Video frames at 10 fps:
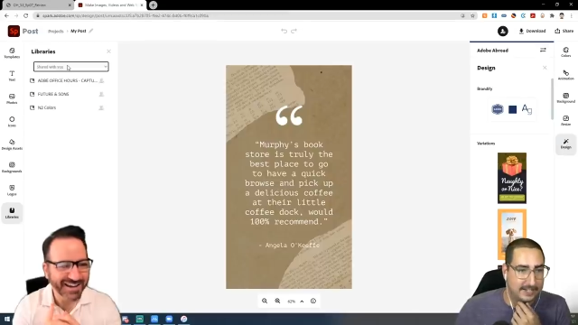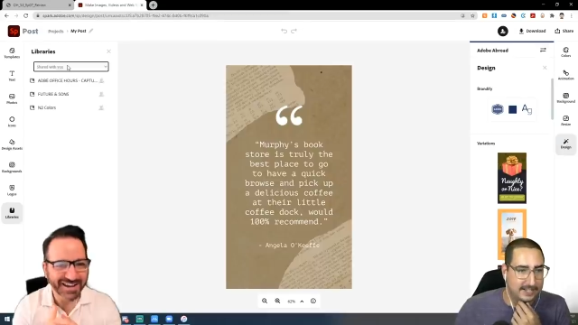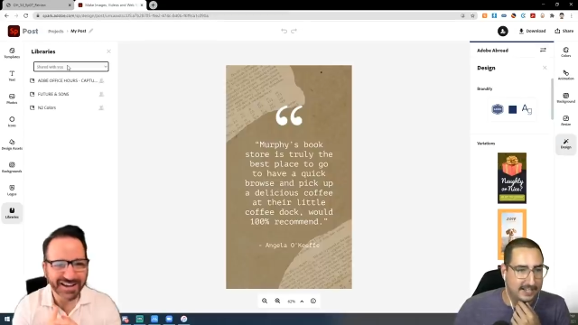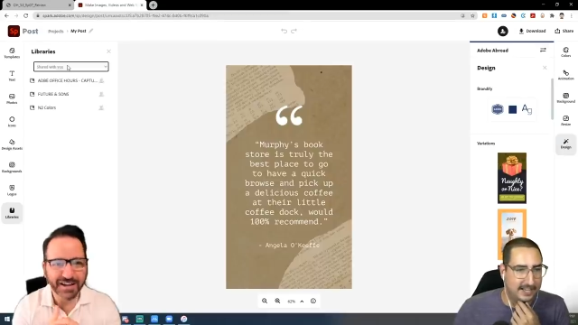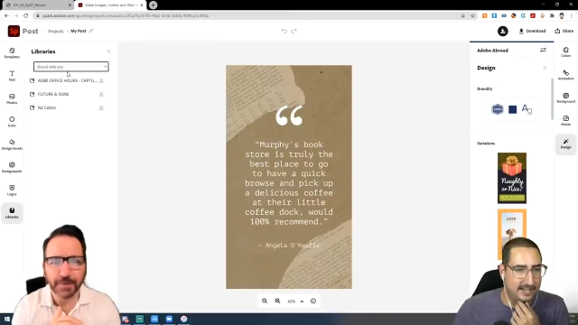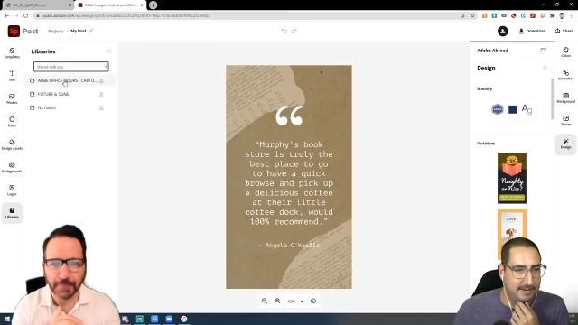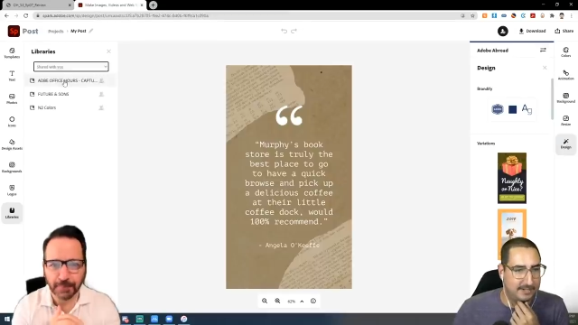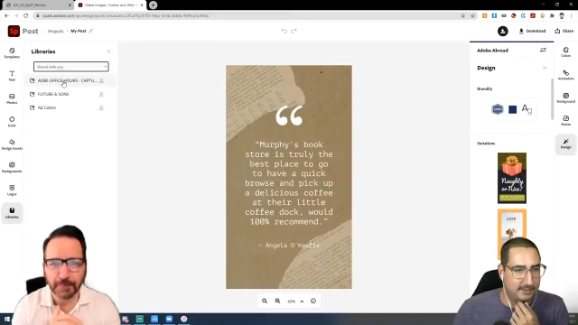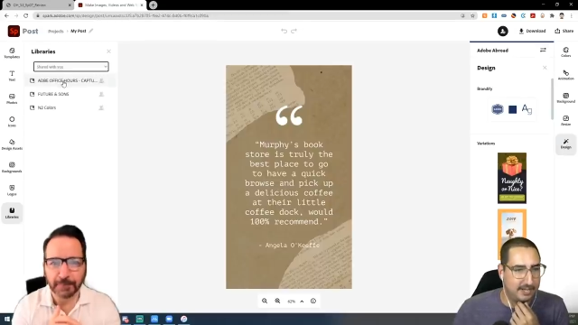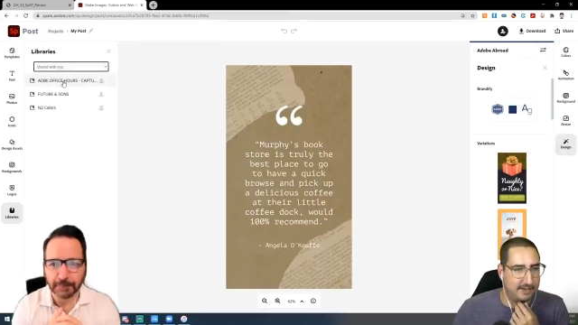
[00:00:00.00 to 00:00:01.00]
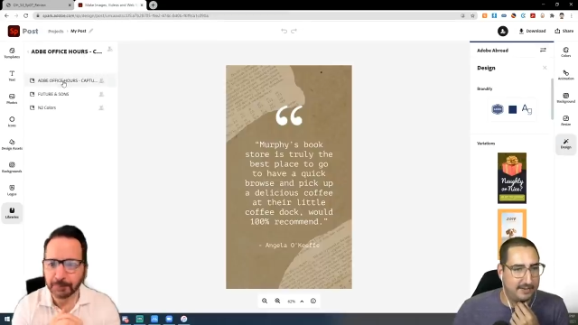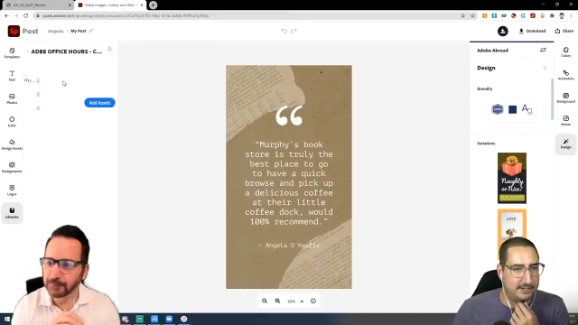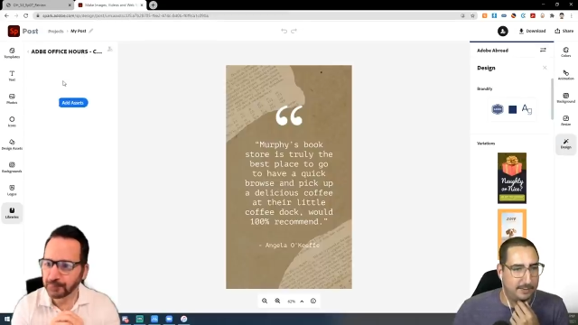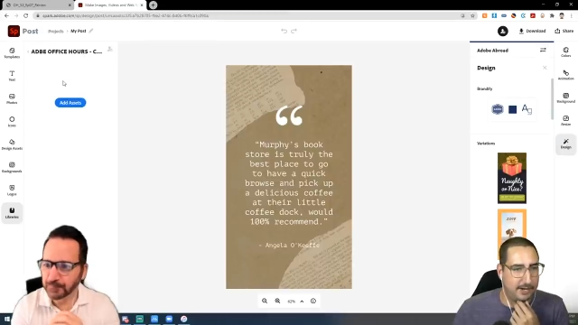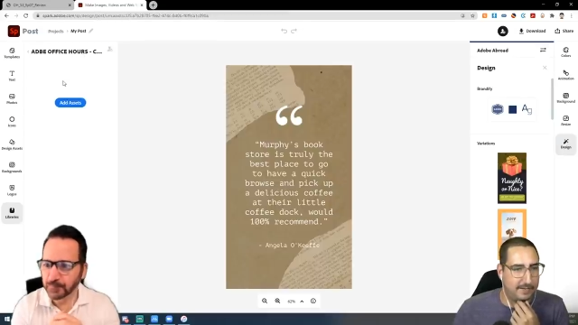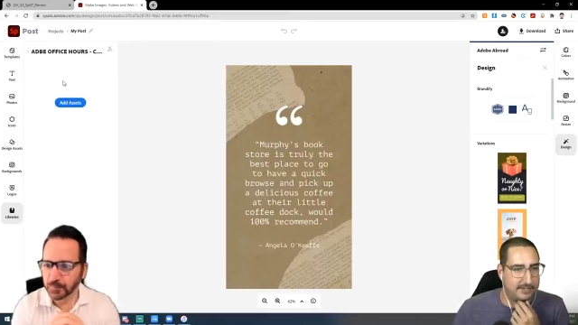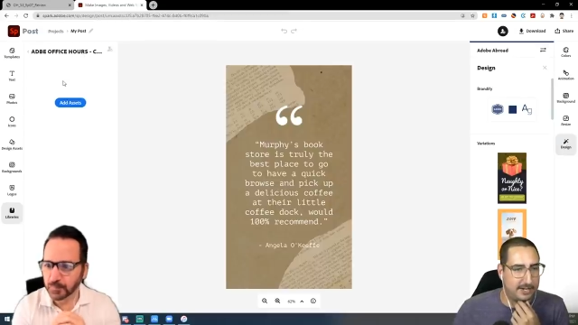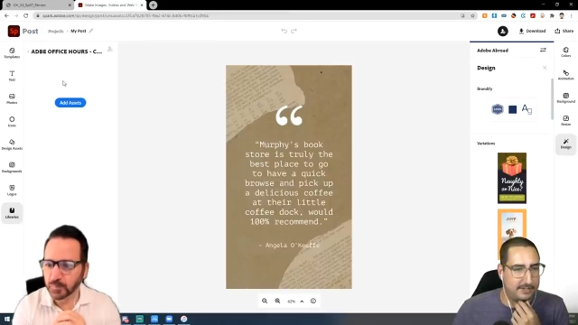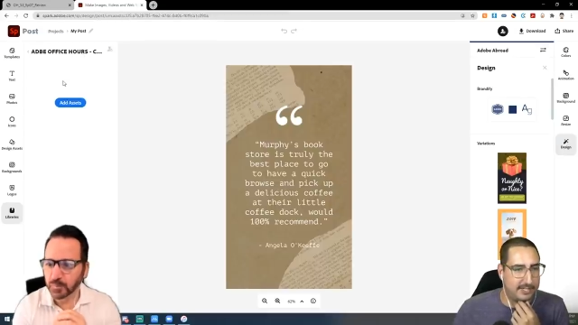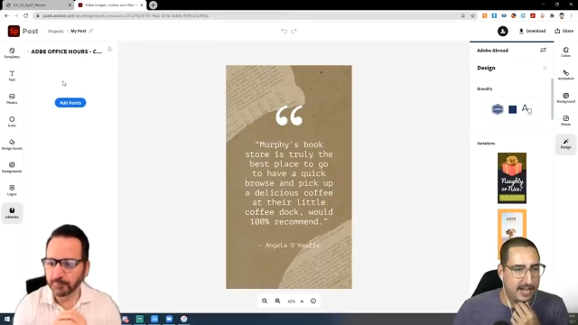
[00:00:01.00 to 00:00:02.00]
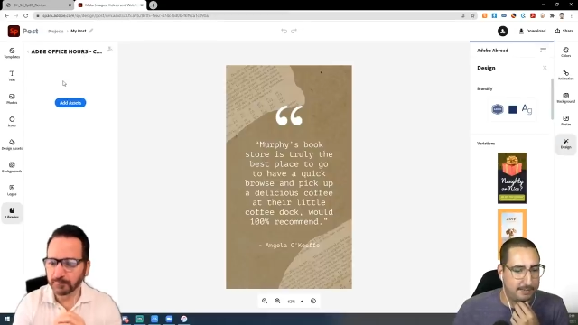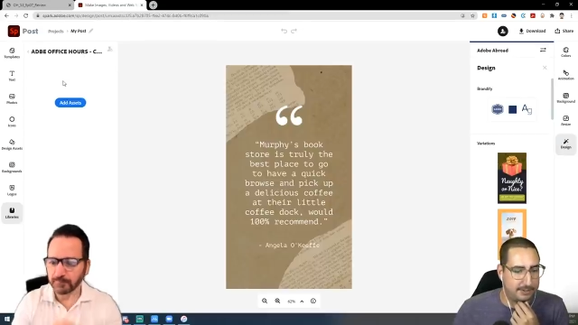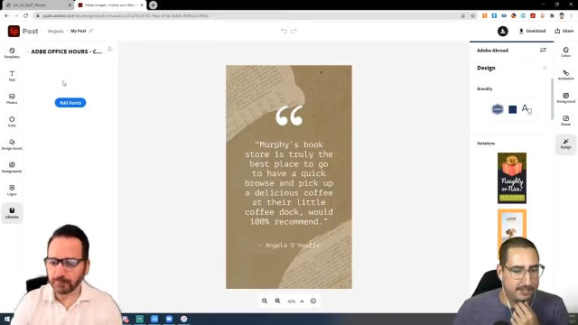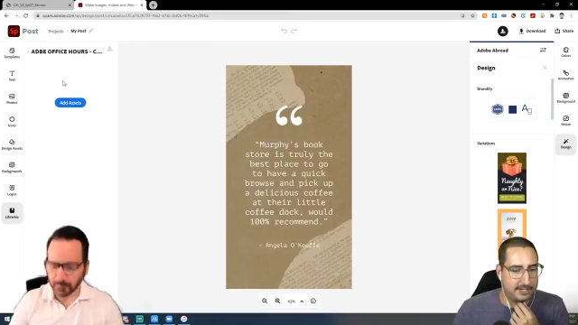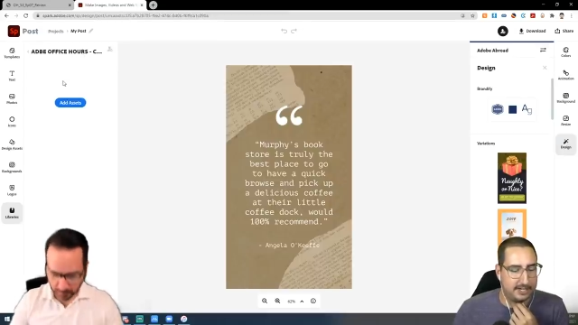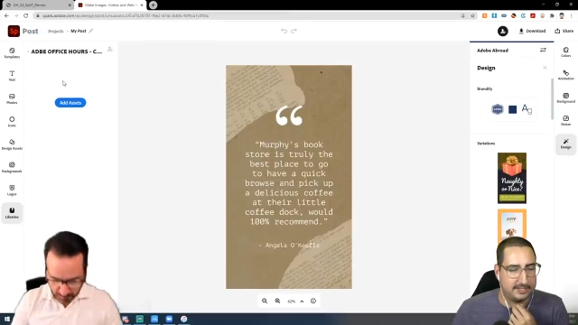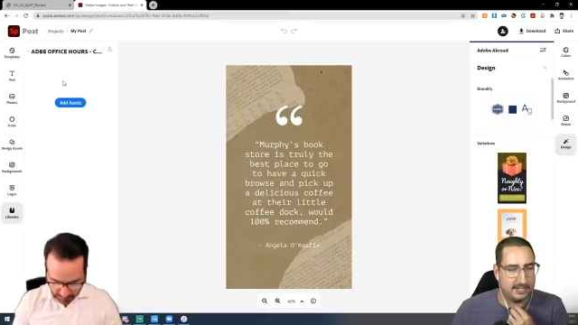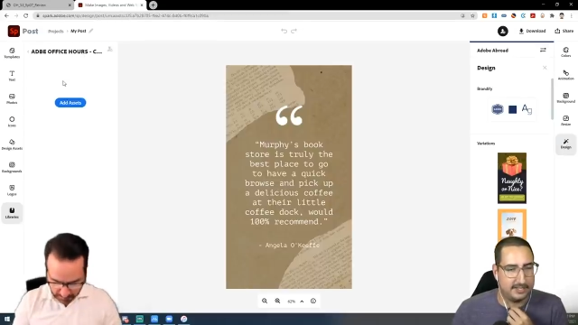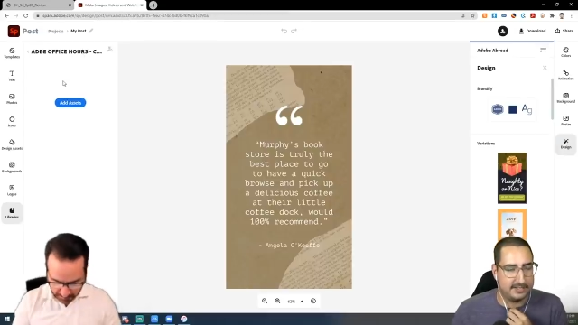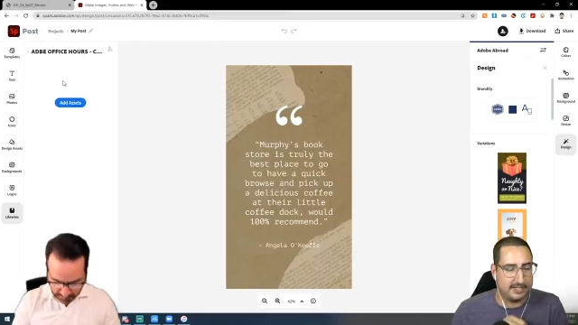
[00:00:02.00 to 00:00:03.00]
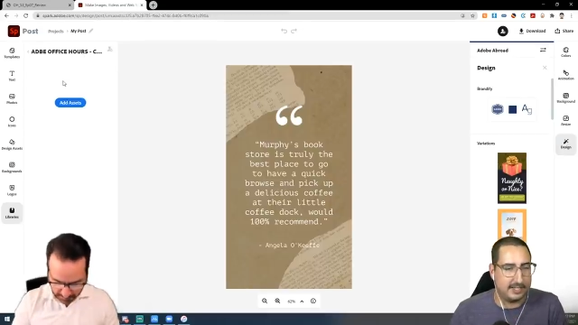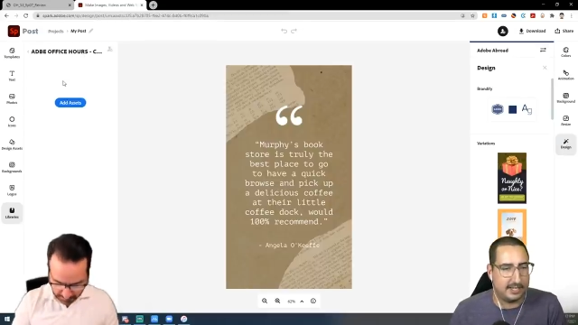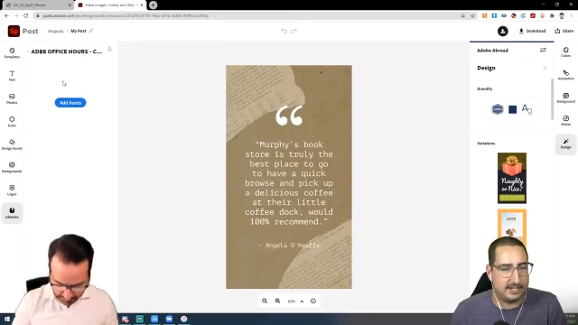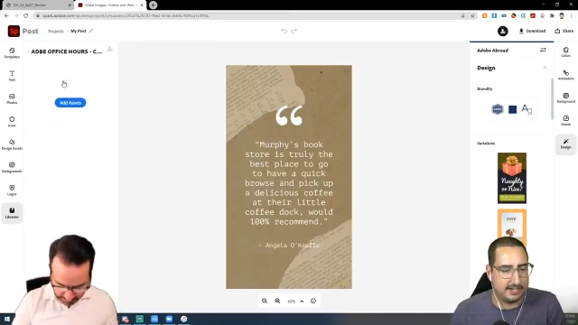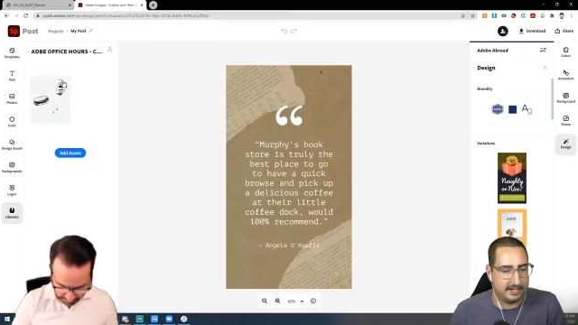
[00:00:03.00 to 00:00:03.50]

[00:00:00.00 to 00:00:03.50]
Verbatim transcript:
Speaker 1: And so we have Adobe Office Hours Capture. It's going to sync here